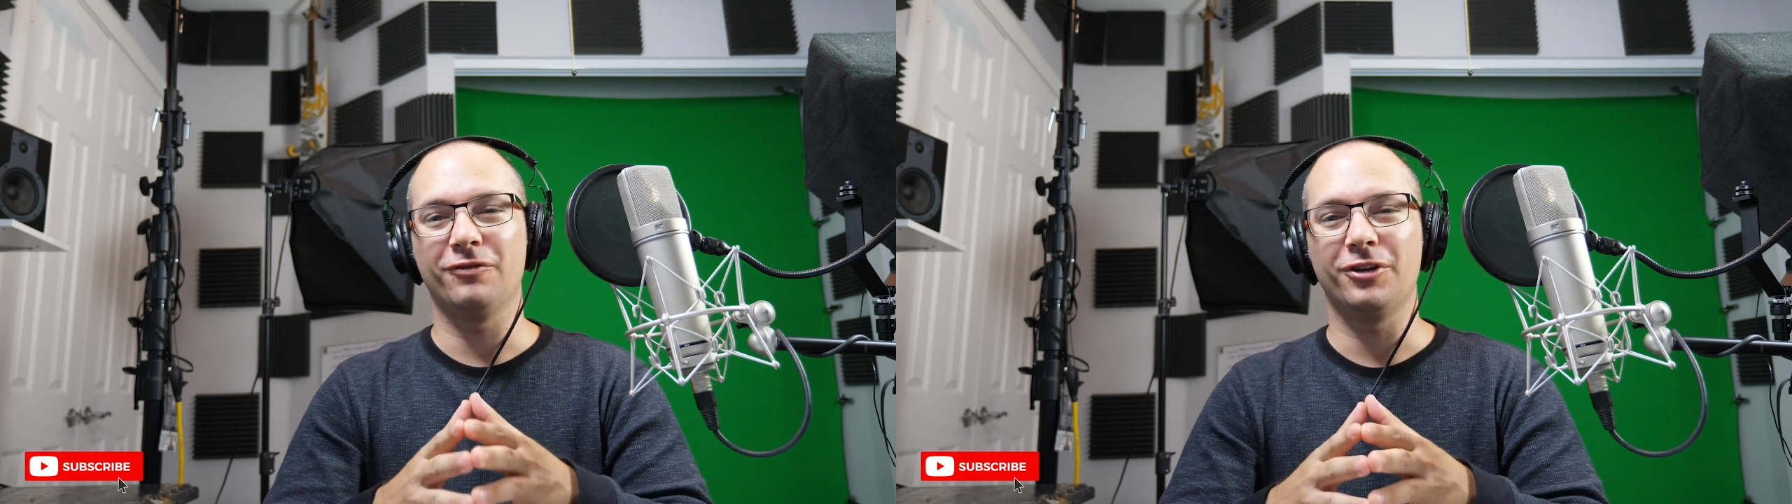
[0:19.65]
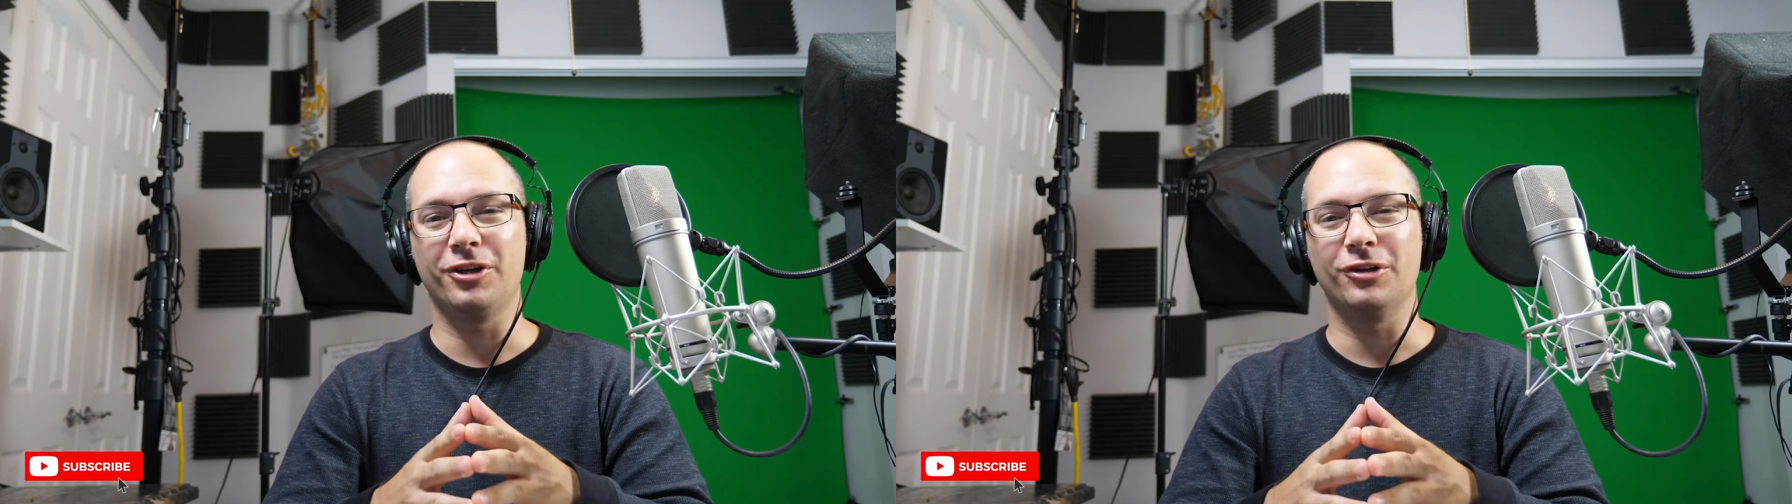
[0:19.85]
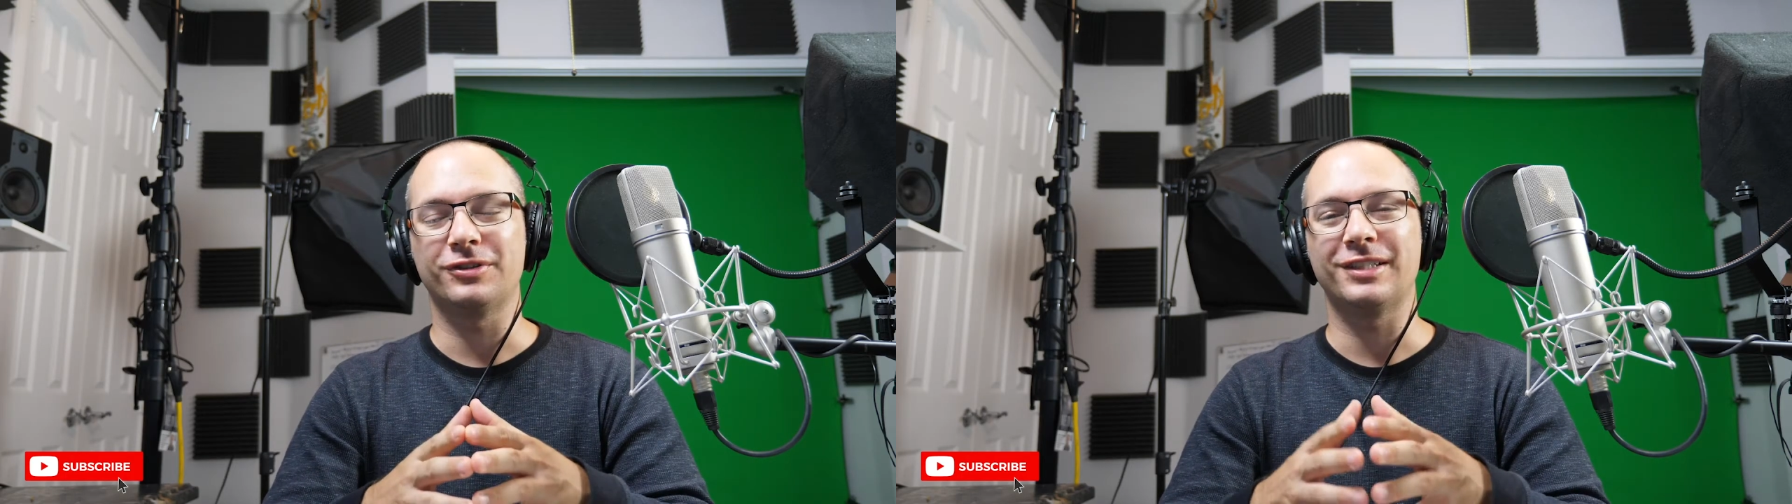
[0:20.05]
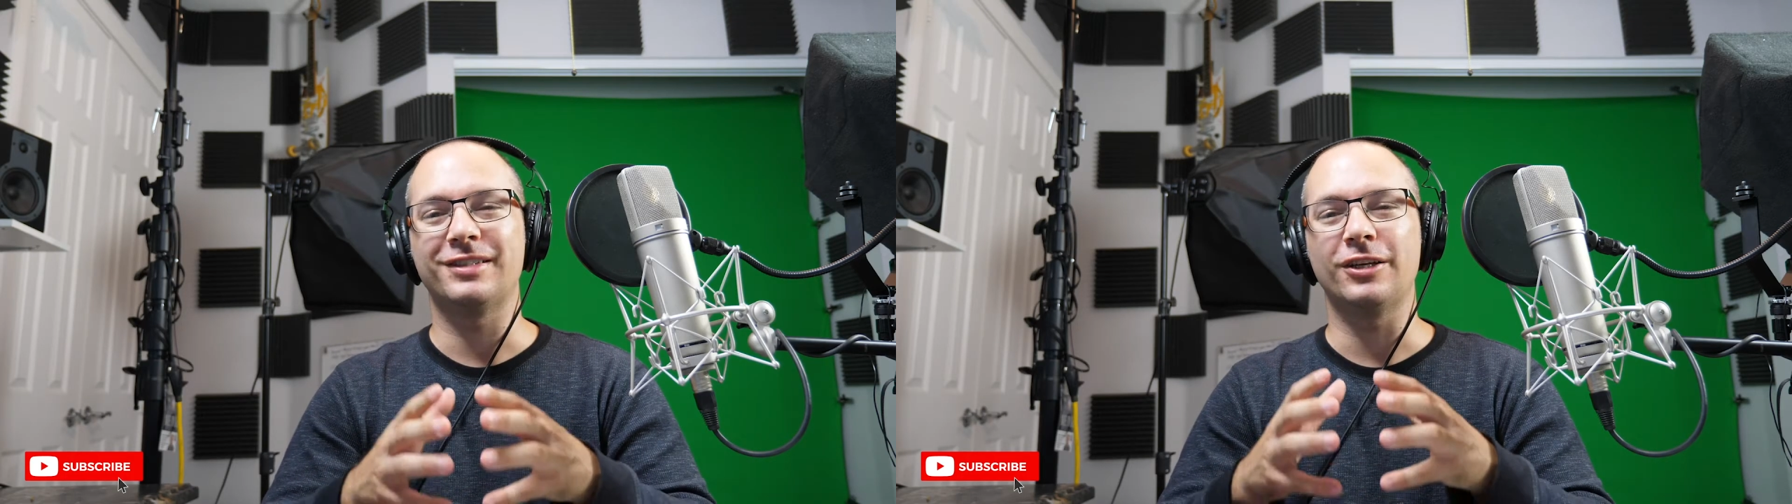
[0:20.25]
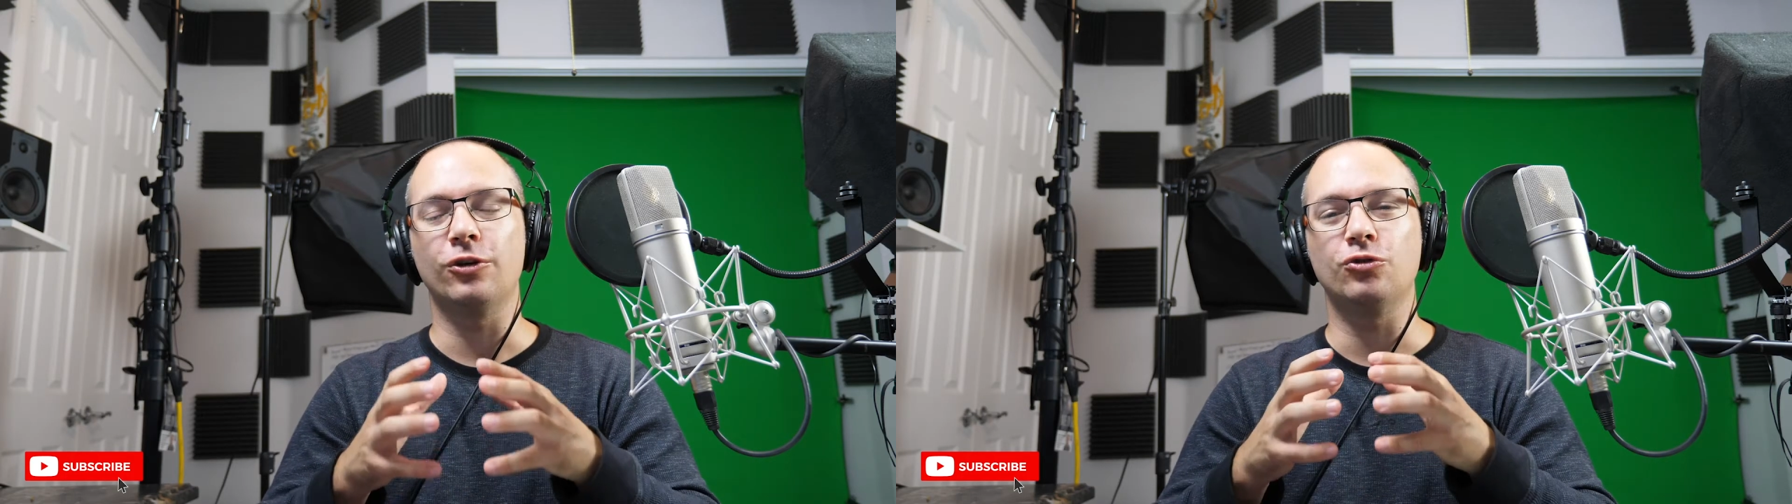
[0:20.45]
videos is
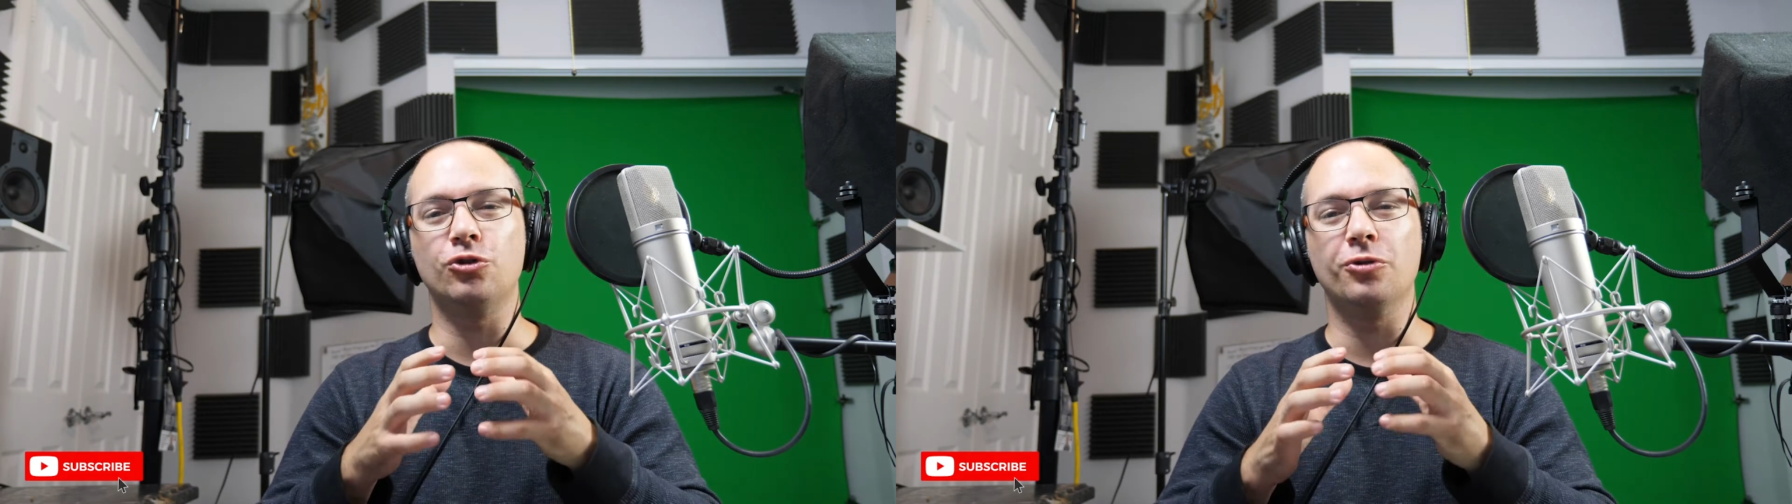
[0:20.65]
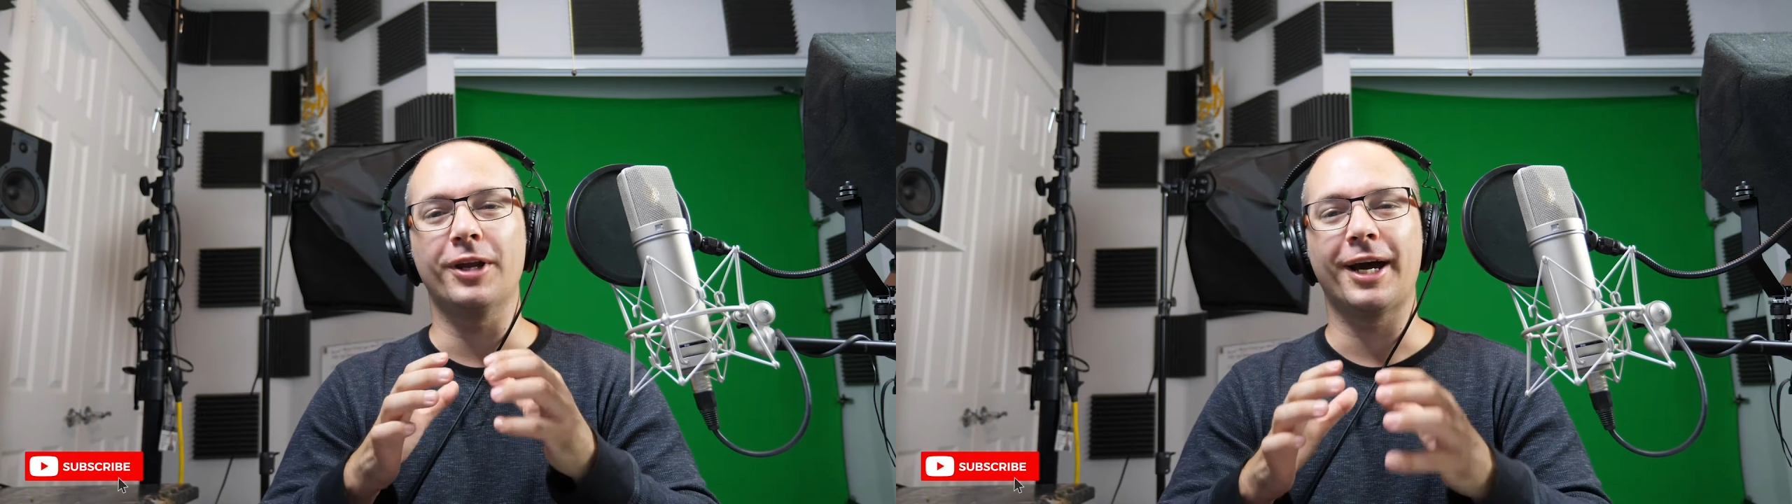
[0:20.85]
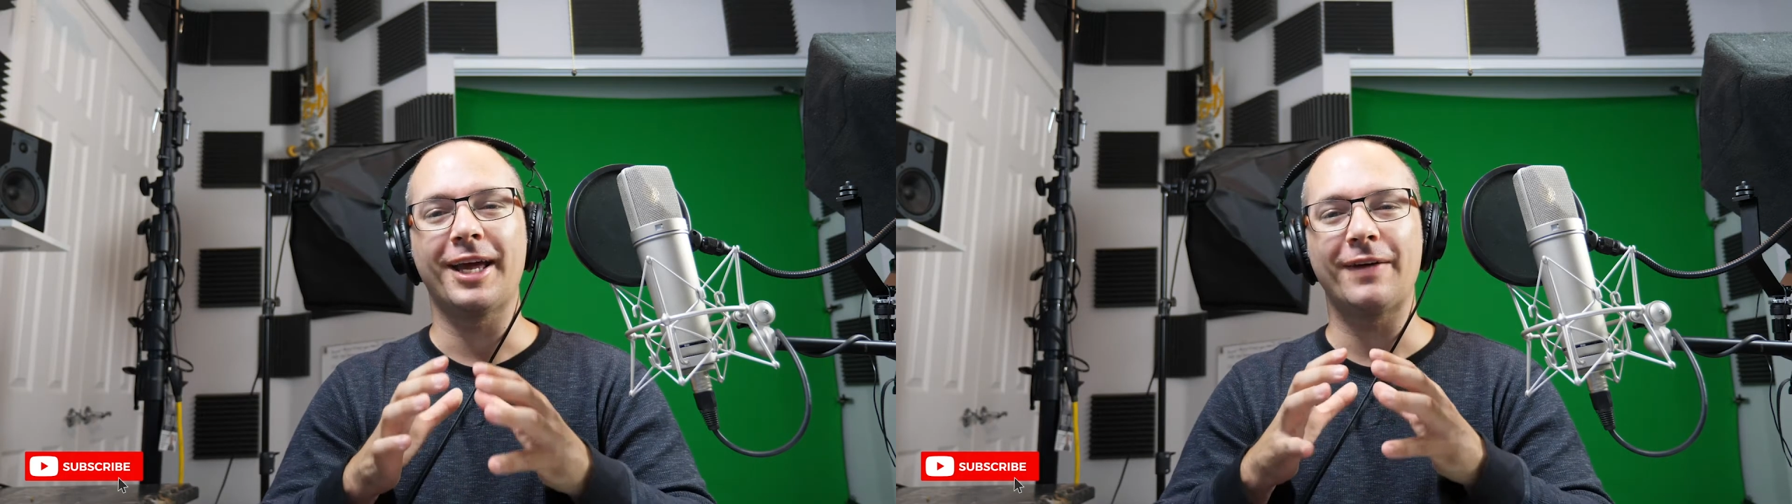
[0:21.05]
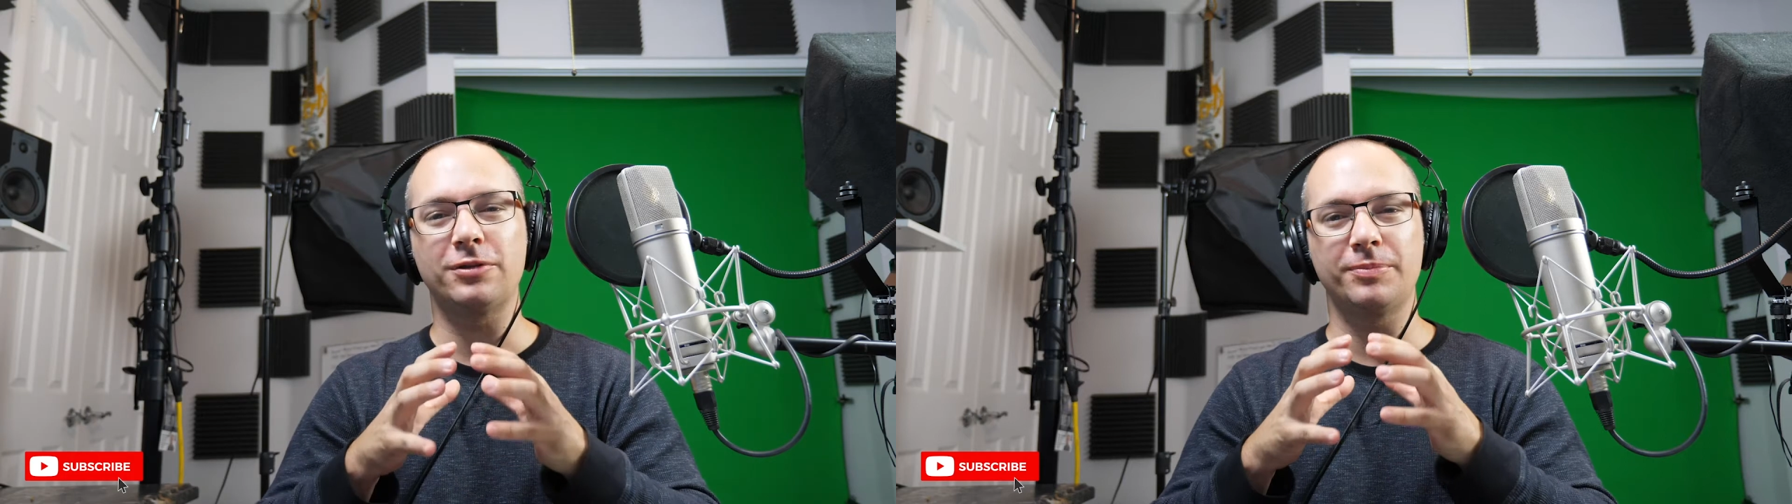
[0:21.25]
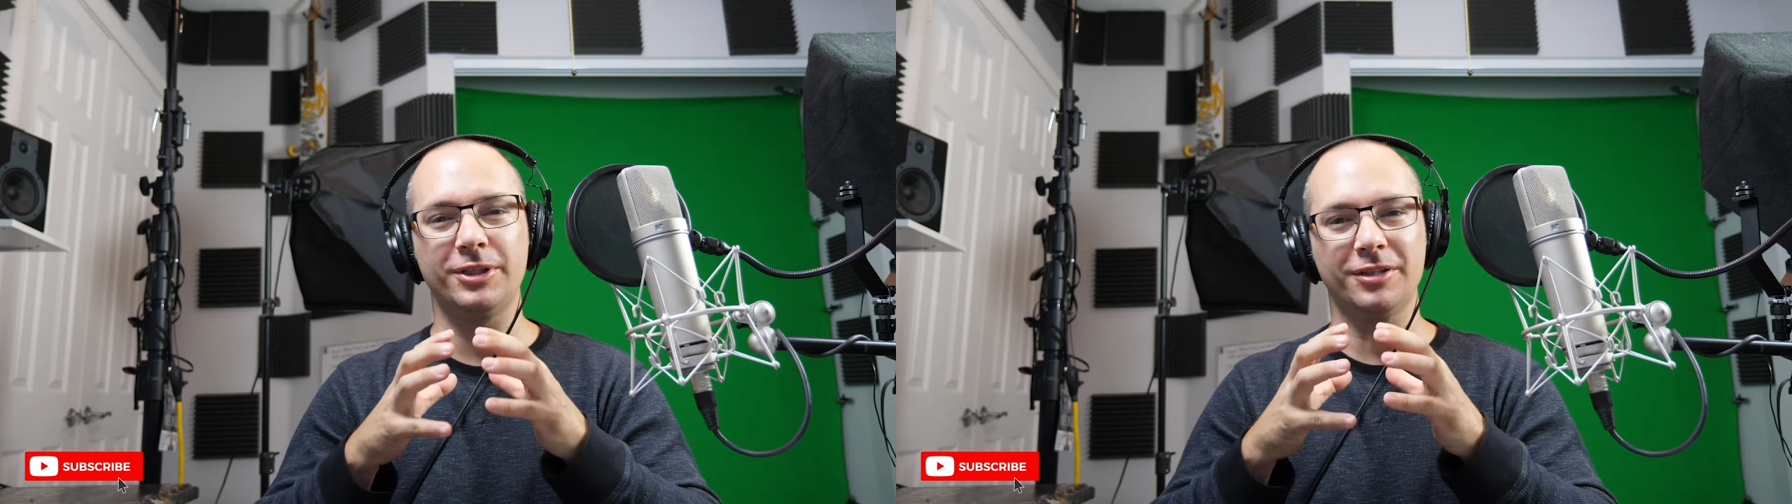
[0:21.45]
that you do not have to be